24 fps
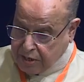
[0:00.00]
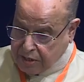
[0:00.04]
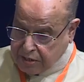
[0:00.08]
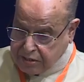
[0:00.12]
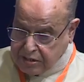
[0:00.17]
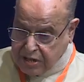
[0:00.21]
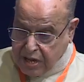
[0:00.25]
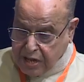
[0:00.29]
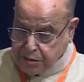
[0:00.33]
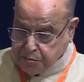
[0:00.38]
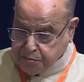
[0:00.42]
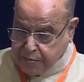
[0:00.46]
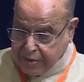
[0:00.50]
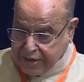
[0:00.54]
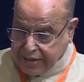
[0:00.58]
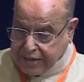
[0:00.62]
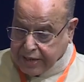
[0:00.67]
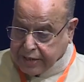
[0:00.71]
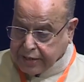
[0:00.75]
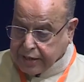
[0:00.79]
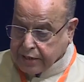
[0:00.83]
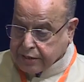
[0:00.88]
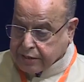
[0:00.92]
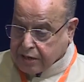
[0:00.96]
thus
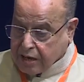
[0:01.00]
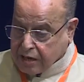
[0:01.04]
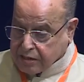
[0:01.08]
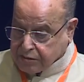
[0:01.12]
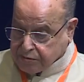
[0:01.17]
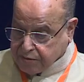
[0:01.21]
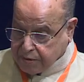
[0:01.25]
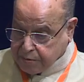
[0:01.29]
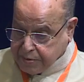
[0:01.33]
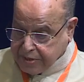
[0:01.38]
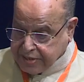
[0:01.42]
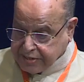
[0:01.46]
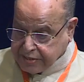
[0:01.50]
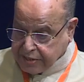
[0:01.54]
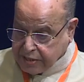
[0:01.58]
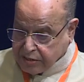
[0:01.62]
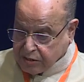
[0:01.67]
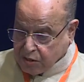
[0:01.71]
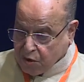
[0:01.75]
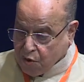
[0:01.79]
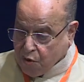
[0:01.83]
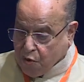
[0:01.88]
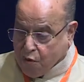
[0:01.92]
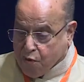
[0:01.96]
bringing a transformation in
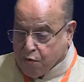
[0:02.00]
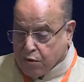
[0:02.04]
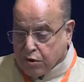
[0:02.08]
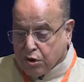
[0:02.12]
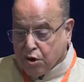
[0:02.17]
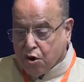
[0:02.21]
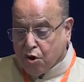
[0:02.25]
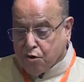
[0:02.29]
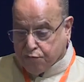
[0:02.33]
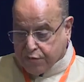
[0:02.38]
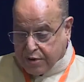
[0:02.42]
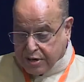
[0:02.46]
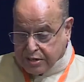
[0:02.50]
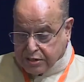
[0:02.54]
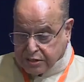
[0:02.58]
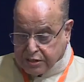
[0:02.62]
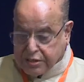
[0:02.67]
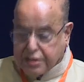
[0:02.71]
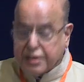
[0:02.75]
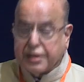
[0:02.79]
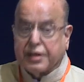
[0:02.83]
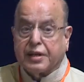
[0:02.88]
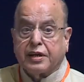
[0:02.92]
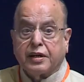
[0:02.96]
the overall
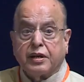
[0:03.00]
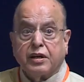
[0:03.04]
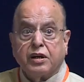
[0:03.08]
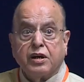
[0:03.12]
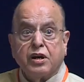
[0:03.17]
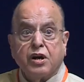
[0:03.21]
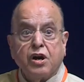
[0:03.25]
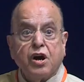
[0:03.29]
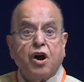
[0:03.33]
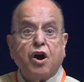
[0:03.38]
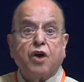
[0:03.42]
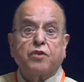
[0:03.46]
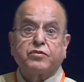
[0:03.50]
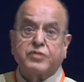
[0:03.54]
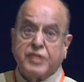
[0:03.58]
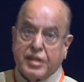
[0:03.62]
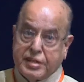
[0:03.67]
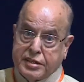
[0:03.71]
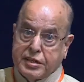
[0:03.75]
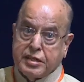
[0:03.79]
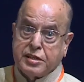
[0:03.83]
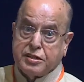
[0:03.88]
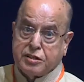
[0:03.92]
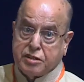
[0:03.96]
functioning of
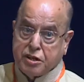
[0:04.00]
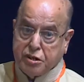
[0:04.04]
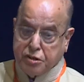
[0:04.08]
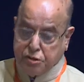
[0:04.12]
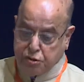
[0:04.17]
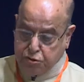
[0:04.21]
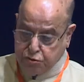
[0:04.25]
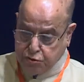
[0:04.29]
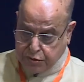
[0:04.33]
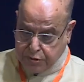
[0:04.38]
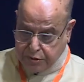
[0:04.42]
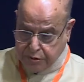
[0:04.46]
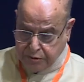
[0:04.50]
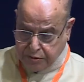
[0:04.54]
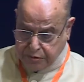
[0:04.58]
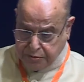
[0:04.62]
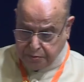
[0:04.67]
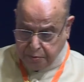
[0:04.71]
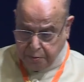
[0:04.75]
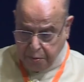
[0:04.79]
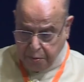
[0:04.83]
these institutions.